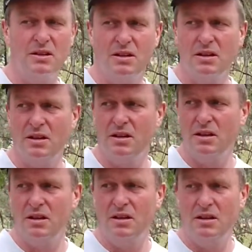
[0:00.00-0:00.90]

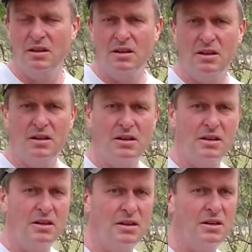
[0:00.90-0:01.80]
(no one is talking)